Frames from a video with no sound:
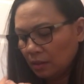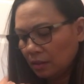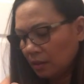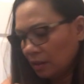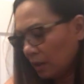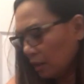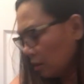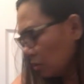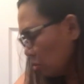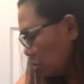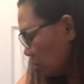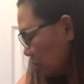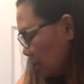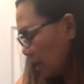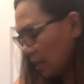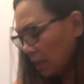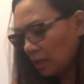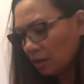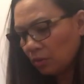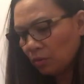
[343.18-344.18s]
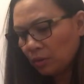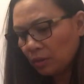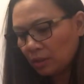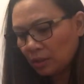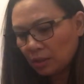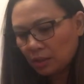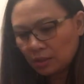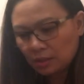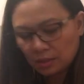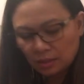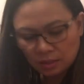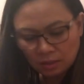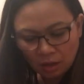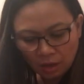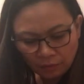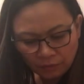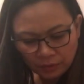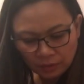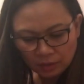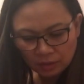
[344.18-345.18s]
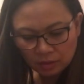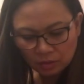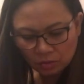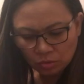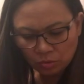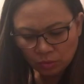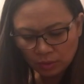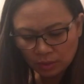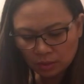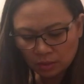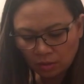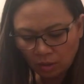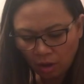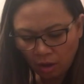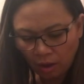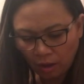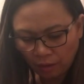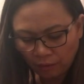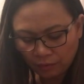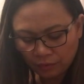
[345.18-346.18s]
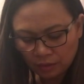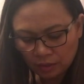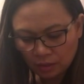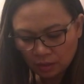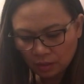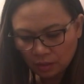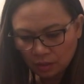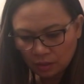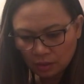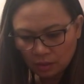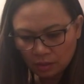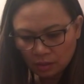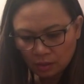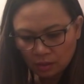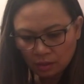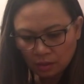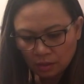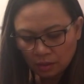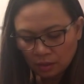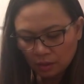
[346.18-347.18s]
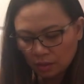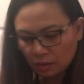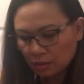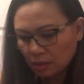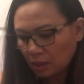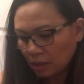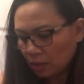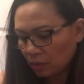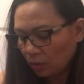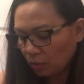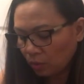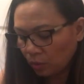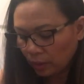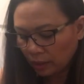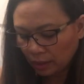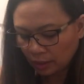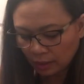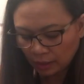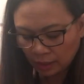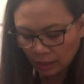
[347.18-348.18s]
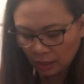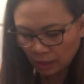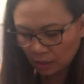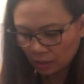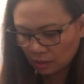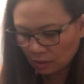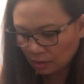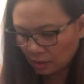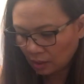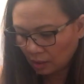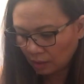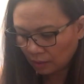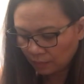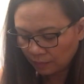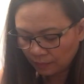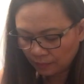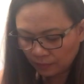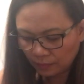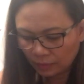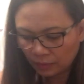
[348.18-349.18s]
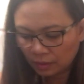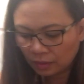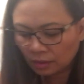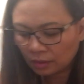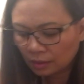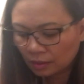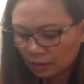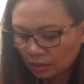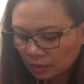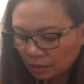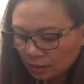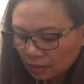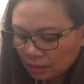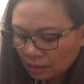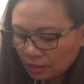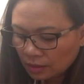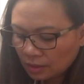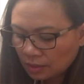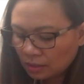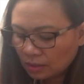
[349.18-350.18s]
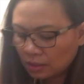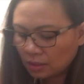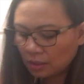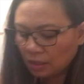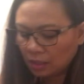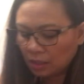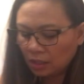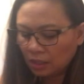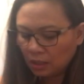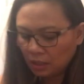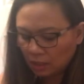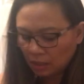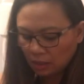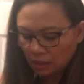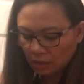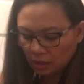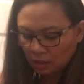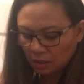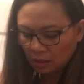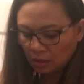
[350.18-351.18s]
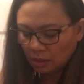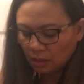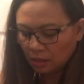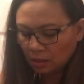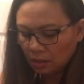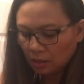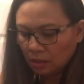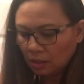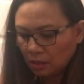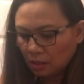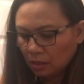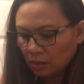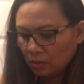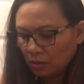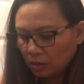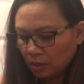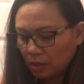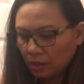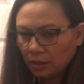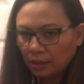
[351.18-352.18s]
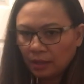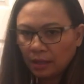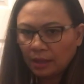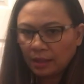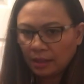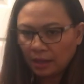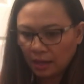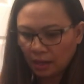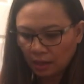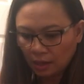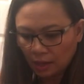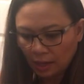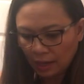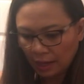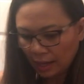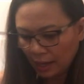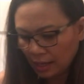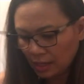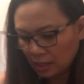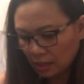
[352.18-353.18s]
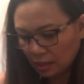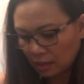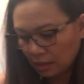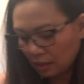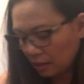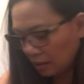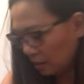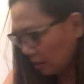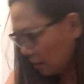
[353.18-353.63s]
Not too tacky. Oh, it softens. Ooh, it's soft. It's not oily. It's not sticky. Anything like that. I like it.